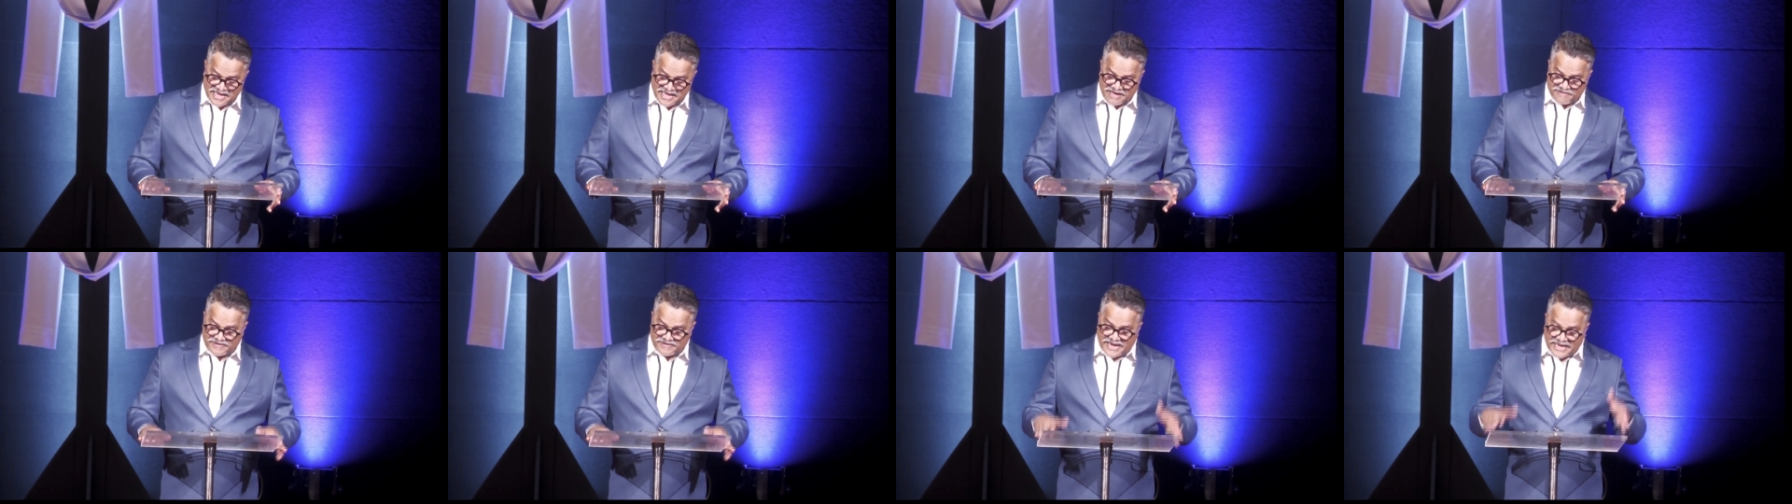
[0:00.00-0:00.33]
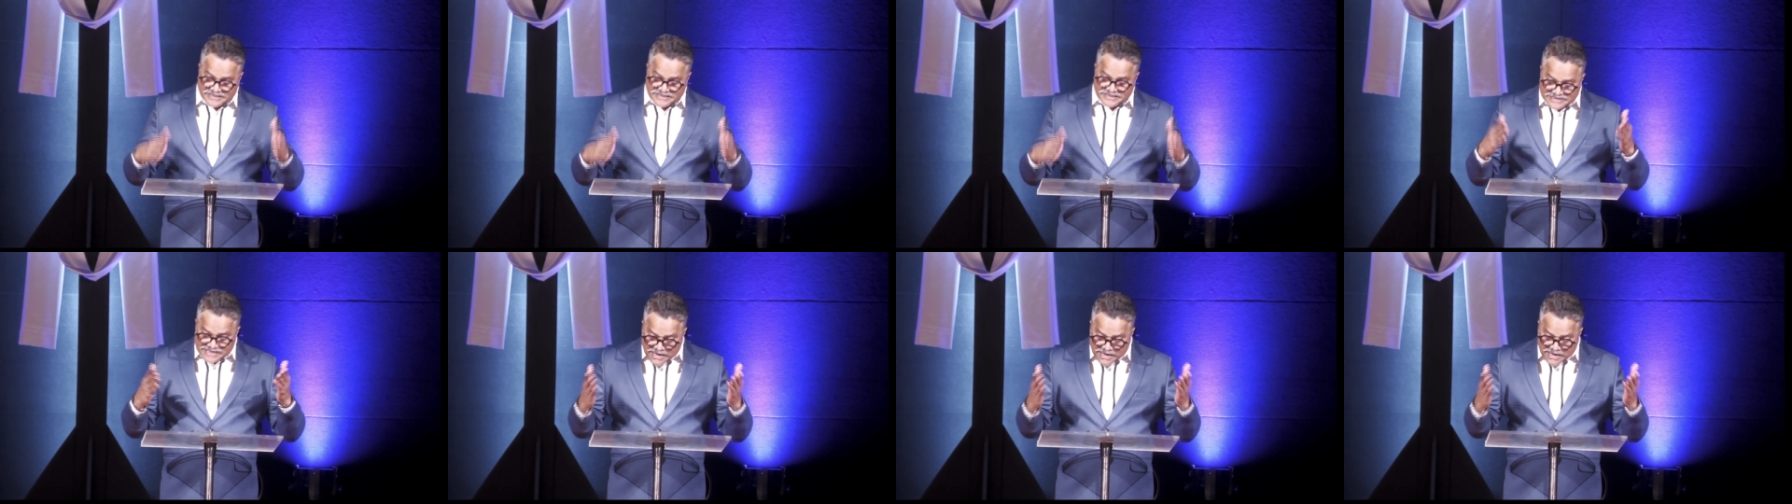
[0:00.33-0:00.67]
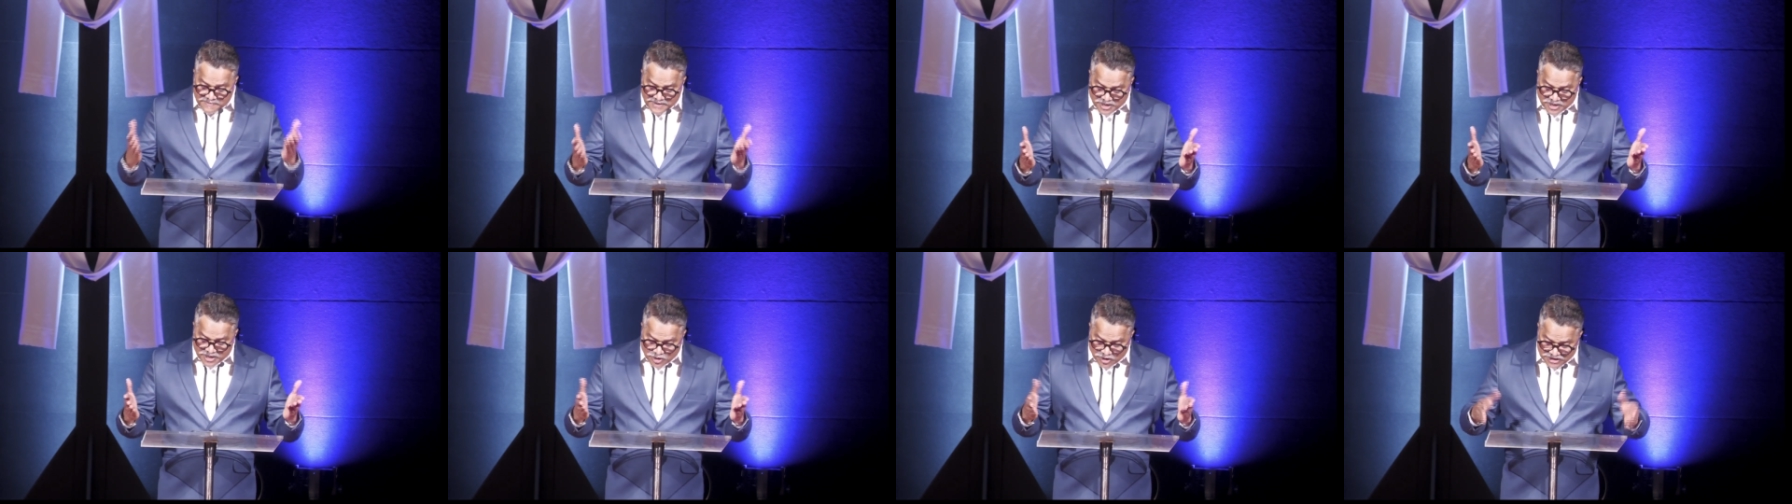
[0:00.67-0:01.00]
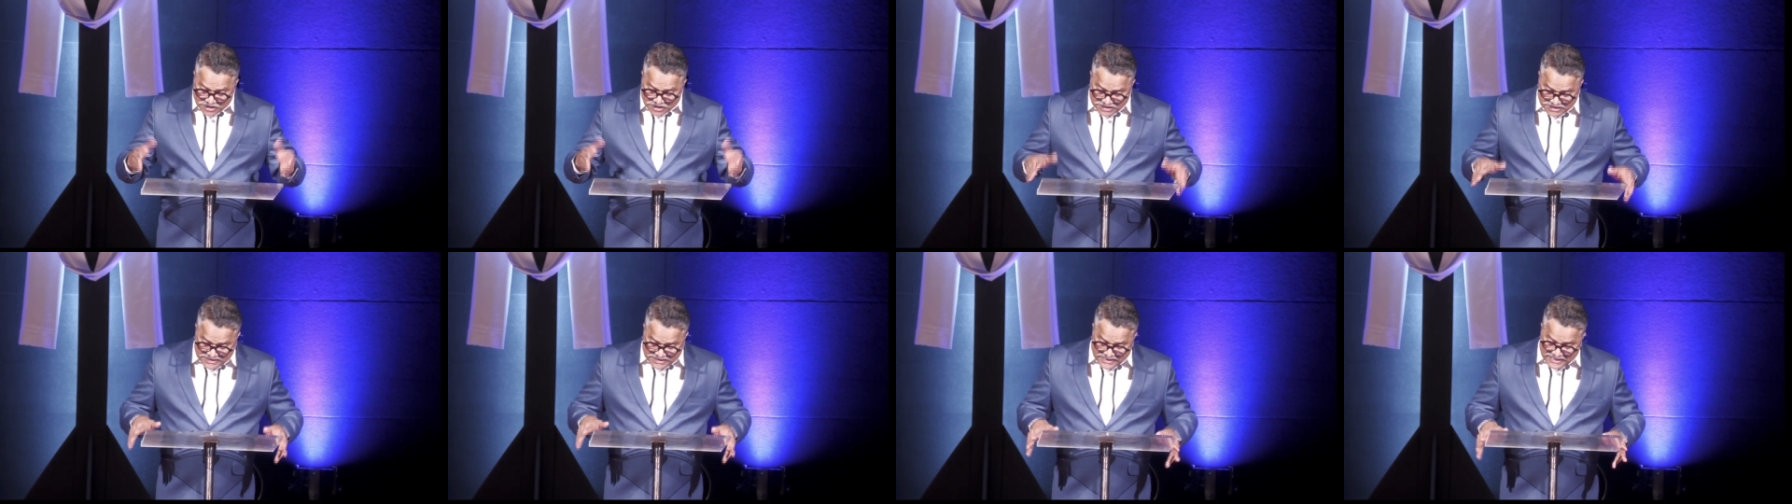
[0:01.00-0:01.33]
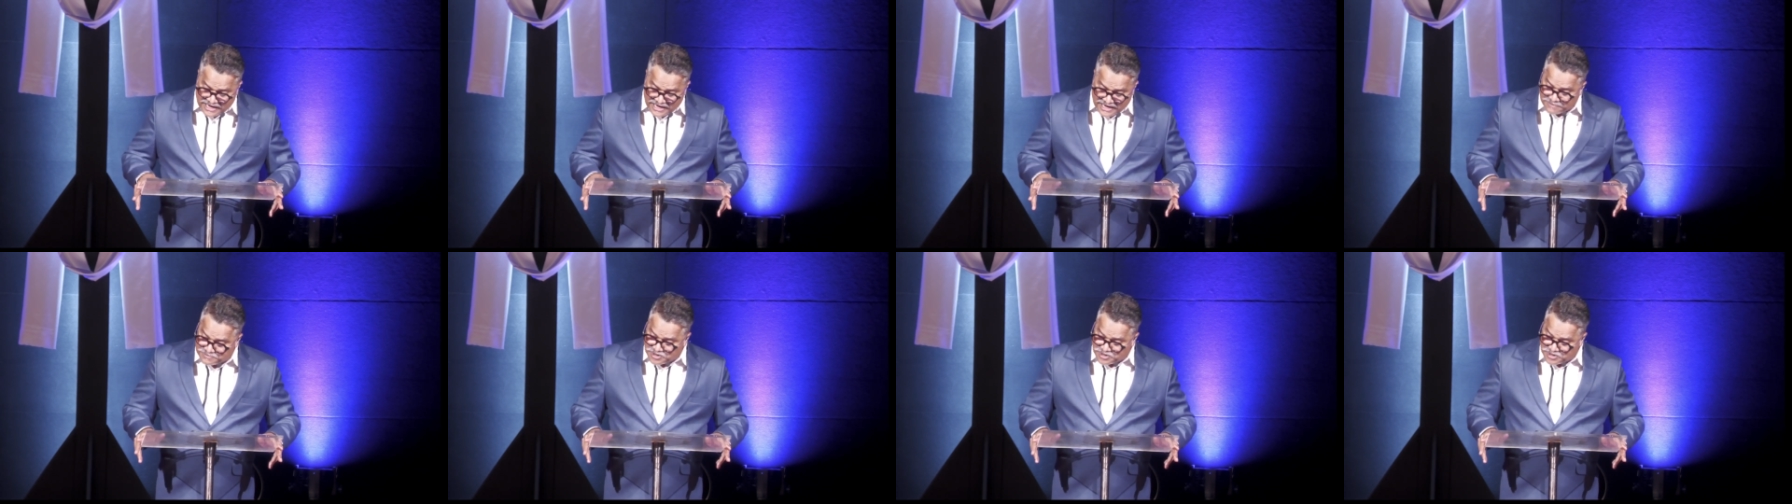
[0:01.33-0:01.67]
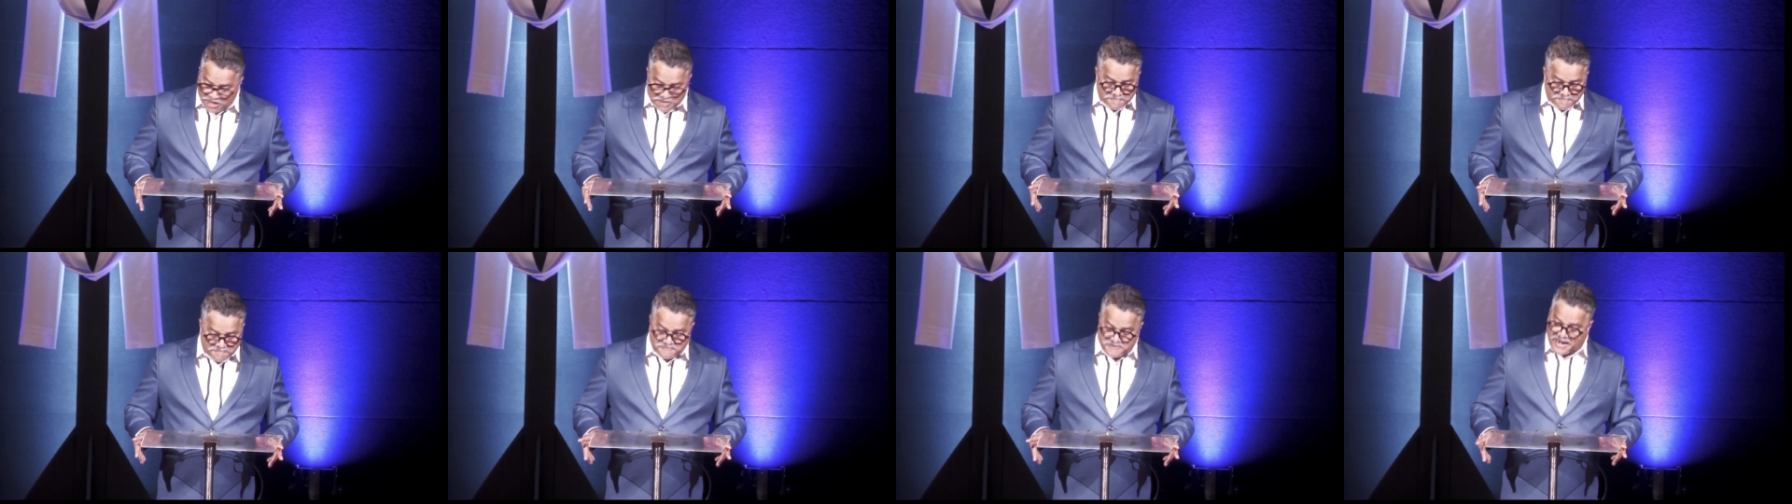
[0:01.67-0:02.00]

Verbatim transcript: When I say I'm a Christian, I'm not